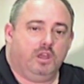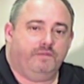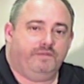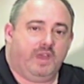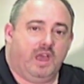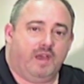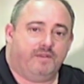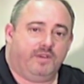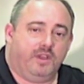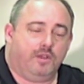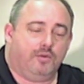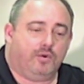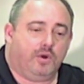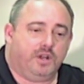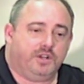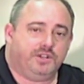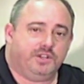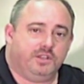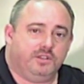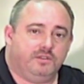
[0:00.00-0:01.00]
If you have any
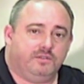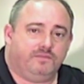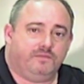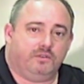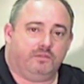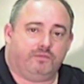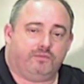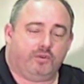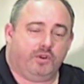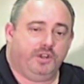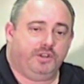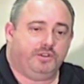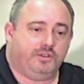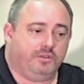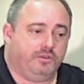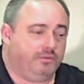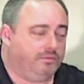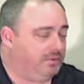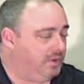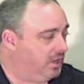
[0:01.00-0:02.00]
questions, feel free
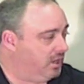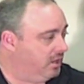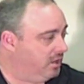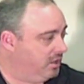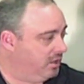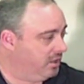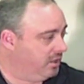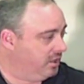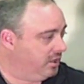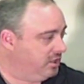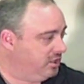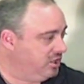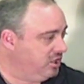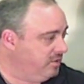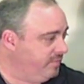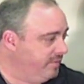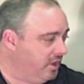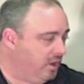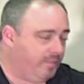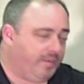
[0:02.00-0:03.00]
to
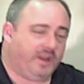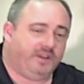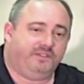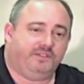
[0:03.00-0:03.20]
email